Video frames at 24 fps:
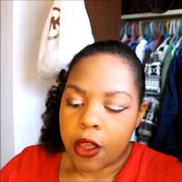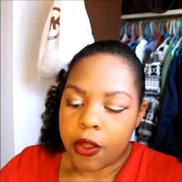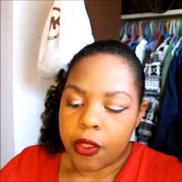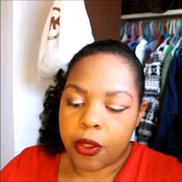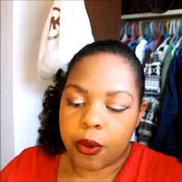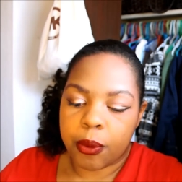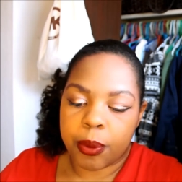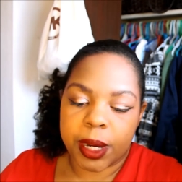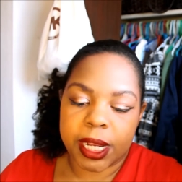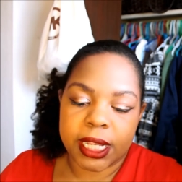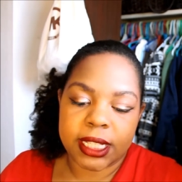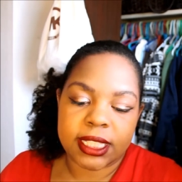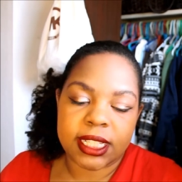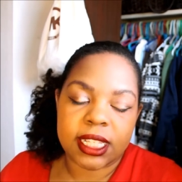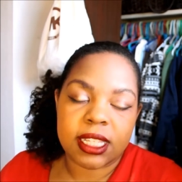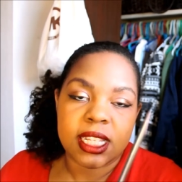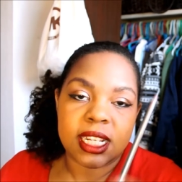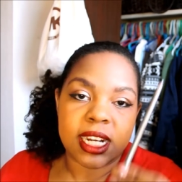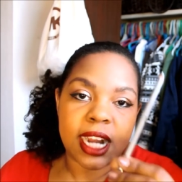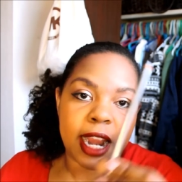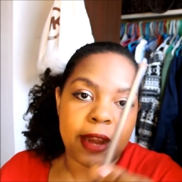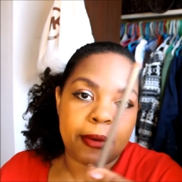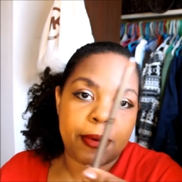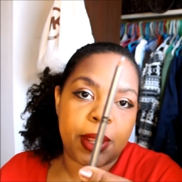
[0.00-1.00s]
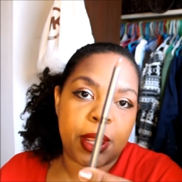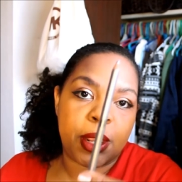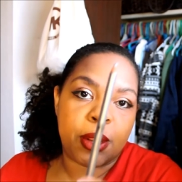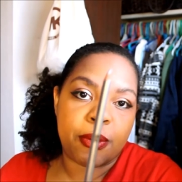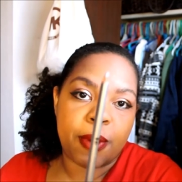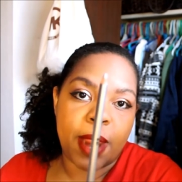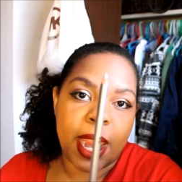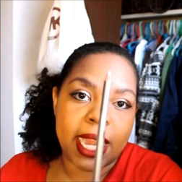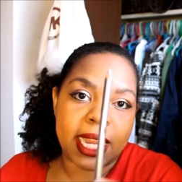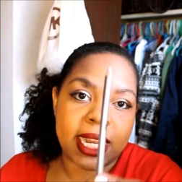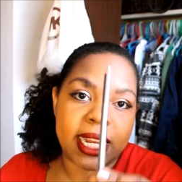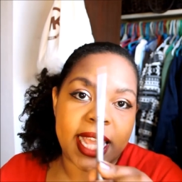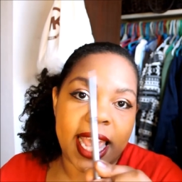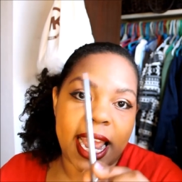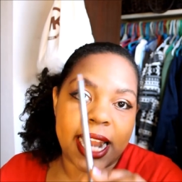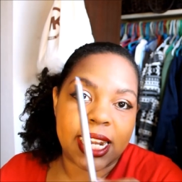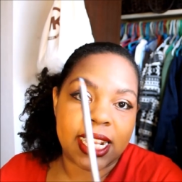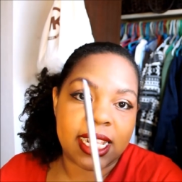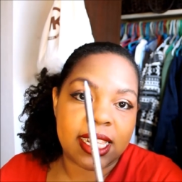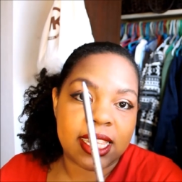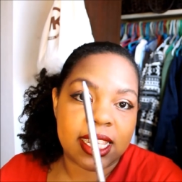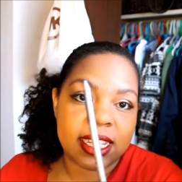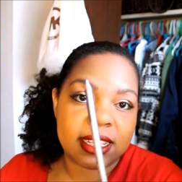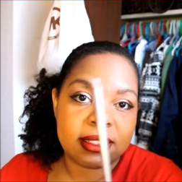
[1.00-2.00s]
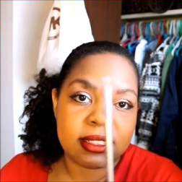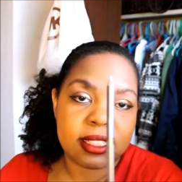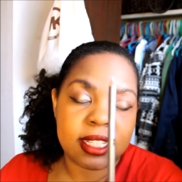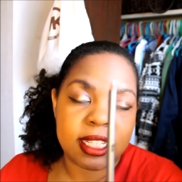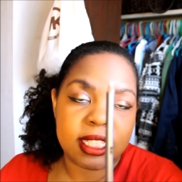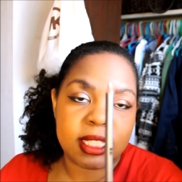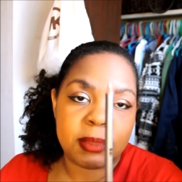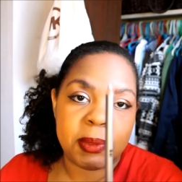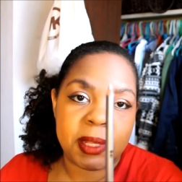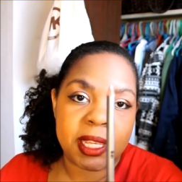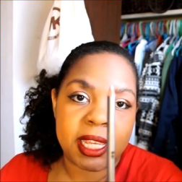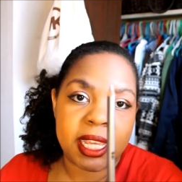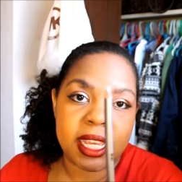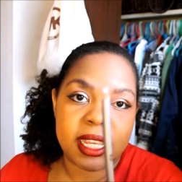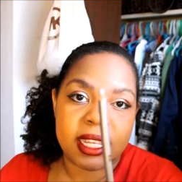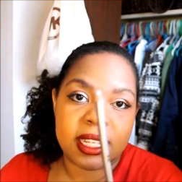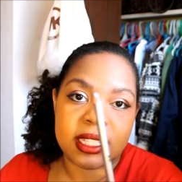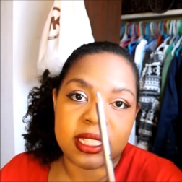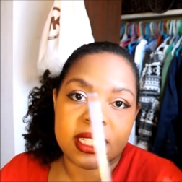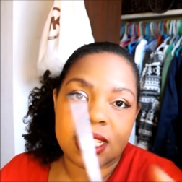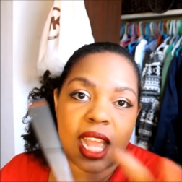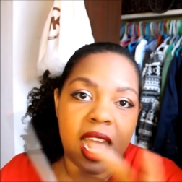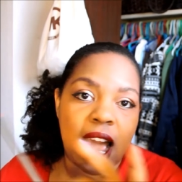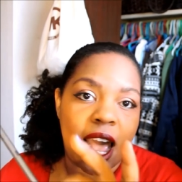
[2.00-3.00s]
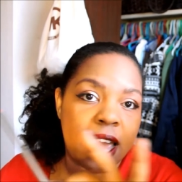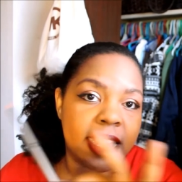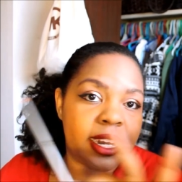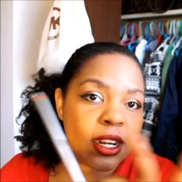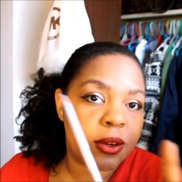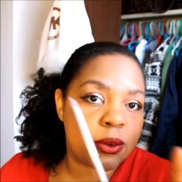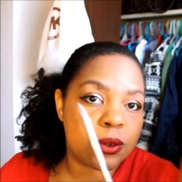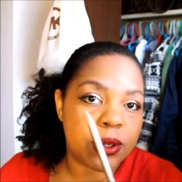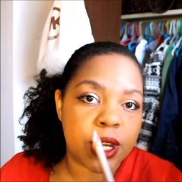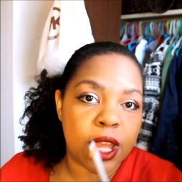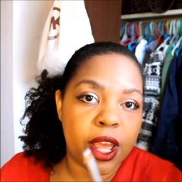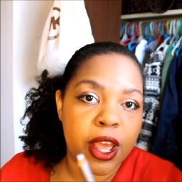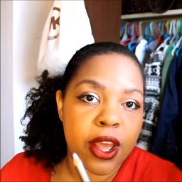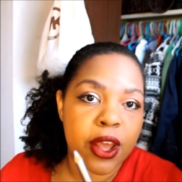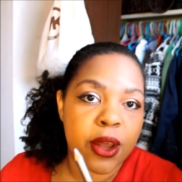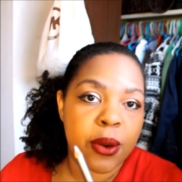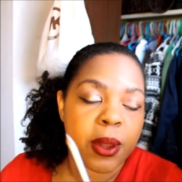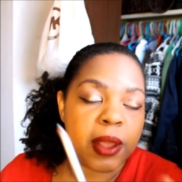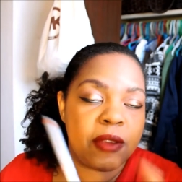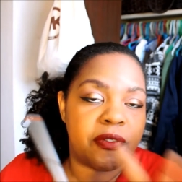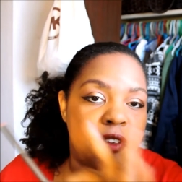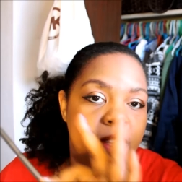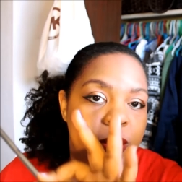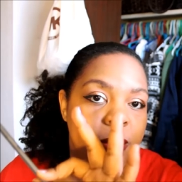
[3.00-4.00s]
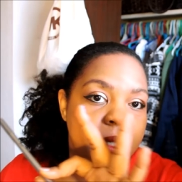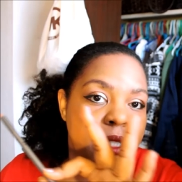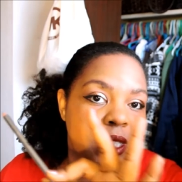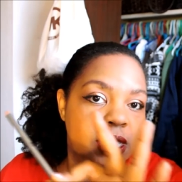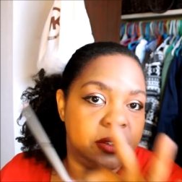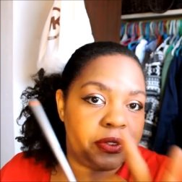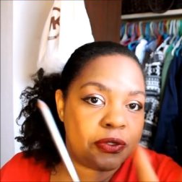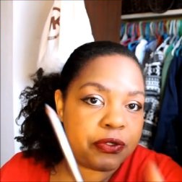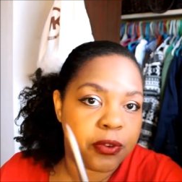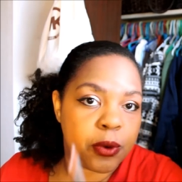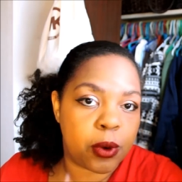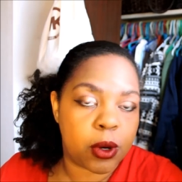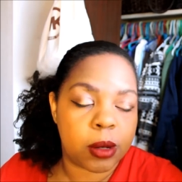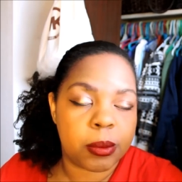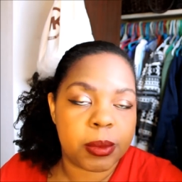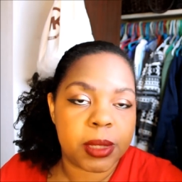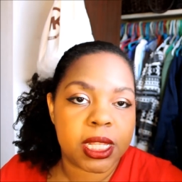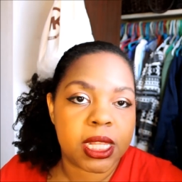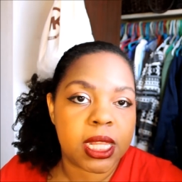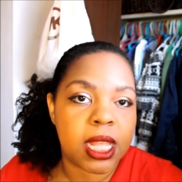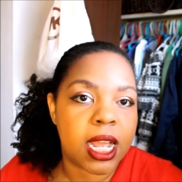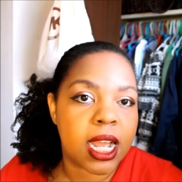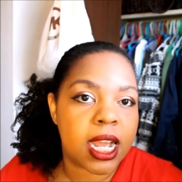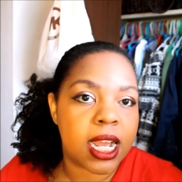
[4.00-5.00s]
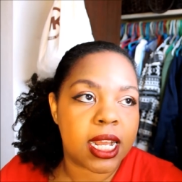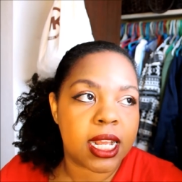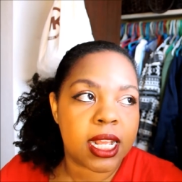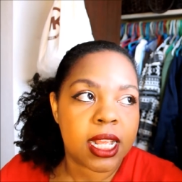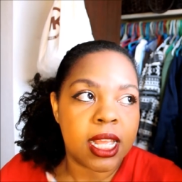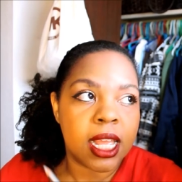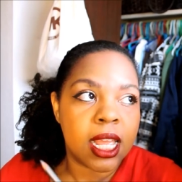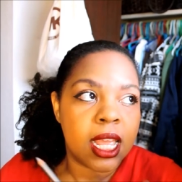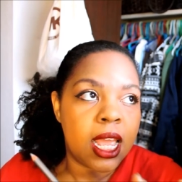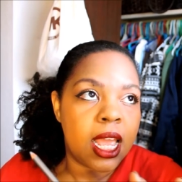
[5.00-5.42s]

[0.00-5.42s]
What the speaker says: The reason that I regret getting this is because I don't know if it was the formula.